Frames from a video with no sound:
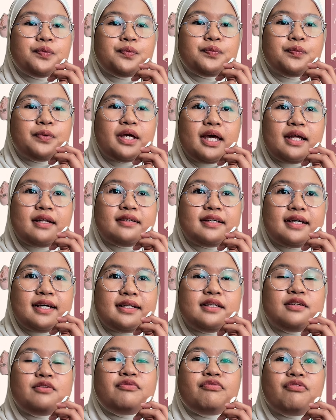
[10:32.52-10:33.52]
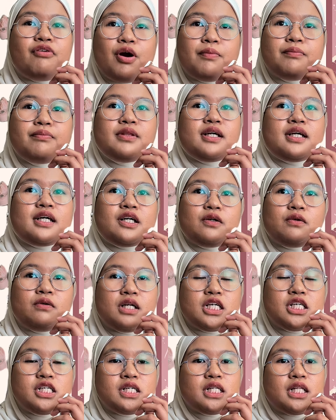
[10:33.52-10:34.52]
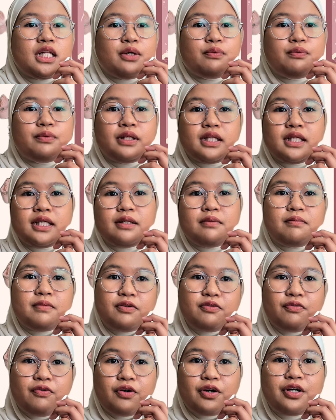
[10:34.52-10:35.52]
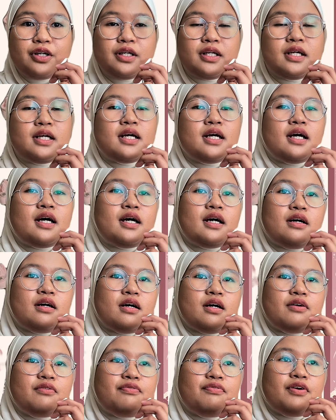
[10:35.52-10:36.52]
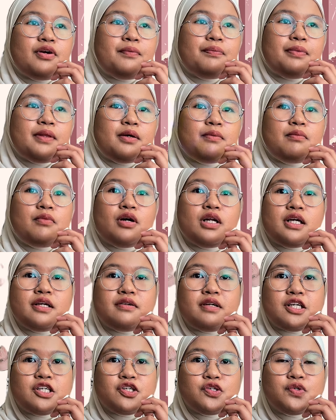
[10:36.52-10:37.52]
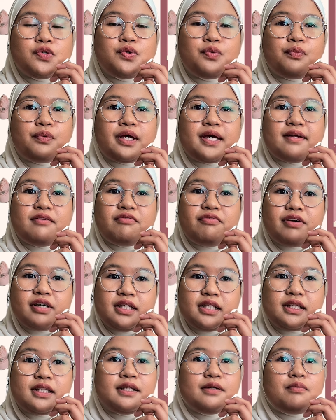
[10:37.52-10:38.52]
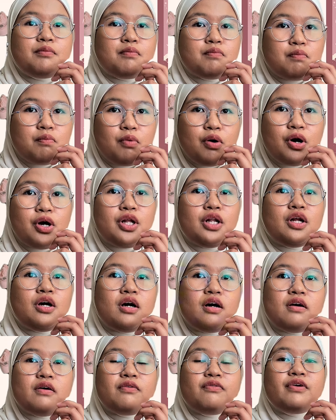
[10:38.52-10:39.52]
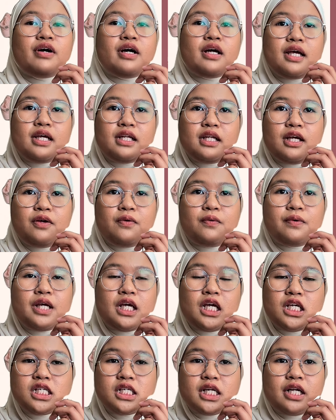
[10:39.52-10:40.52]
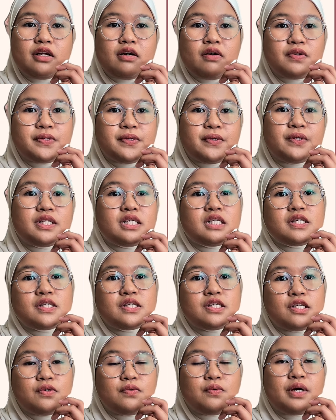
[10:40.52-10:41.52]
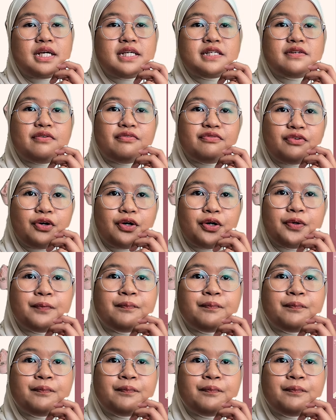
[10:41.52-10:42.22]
we can get it from the calculation that we did before. From the molar ratio, we can find the mole of NaOH and also the CuSO4.